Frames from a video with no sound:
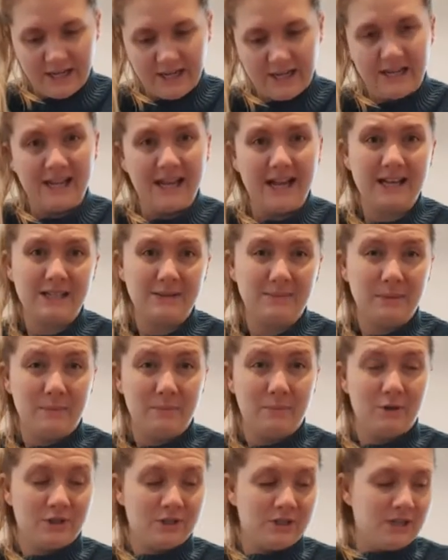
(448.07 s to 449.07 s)
He hasn't been
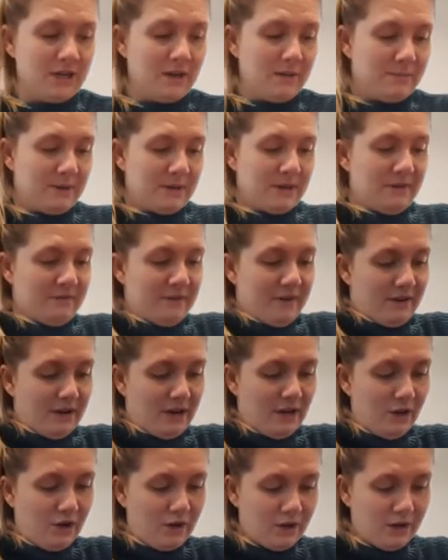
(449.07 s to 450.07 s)
potted up in it very
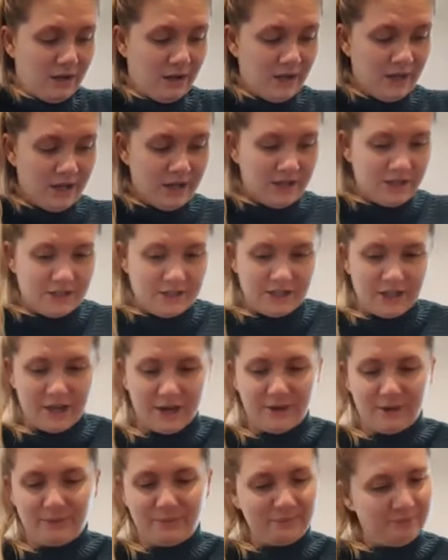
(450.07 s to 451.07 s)
long,
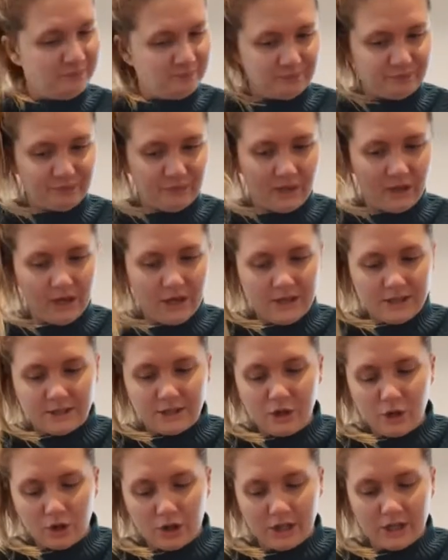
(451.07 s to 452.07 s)
so it's
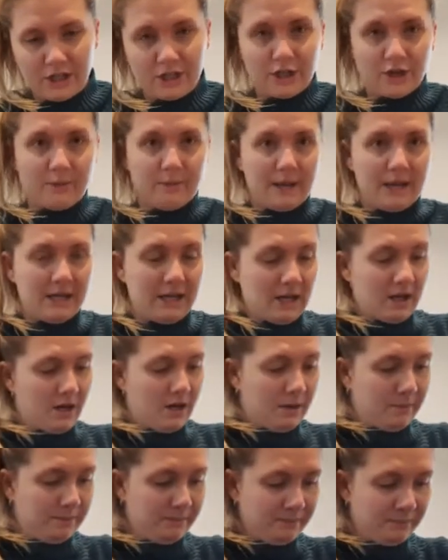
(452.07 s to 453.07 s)
not going to do him any
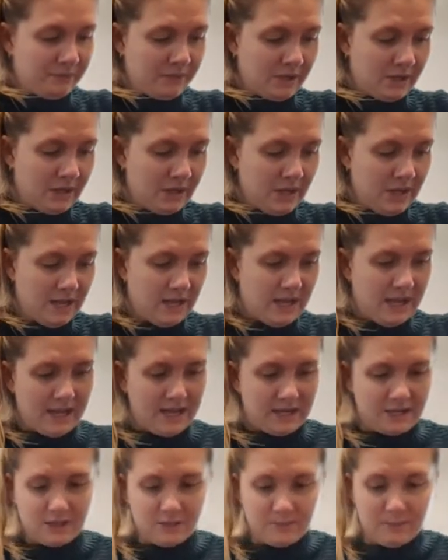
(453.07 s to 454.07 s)
harm.
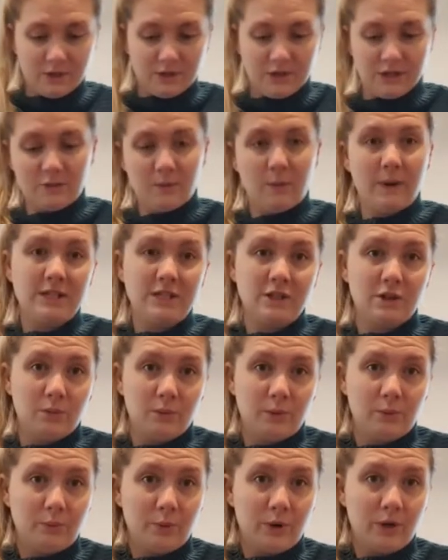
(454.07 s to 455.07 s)
And to be honest, waste not,
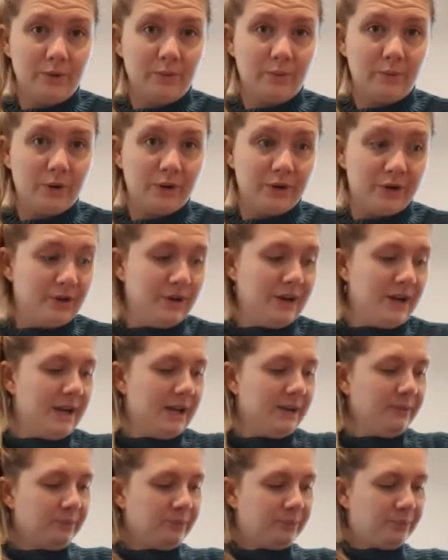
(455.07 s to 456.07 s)
want not, hey?